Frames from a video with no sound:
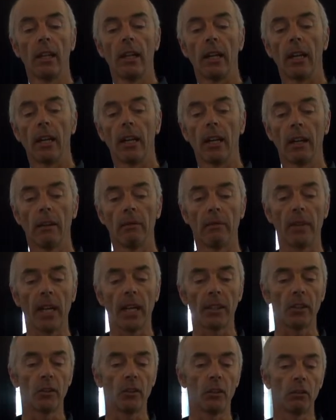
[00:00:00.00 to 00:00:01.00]

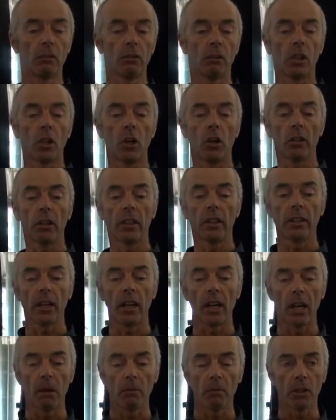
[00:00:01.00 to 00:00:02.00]
That's an old cotton
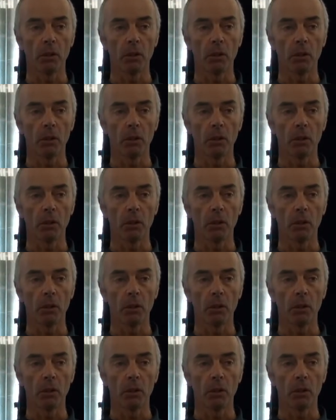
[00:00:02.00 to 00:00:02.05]
tarp,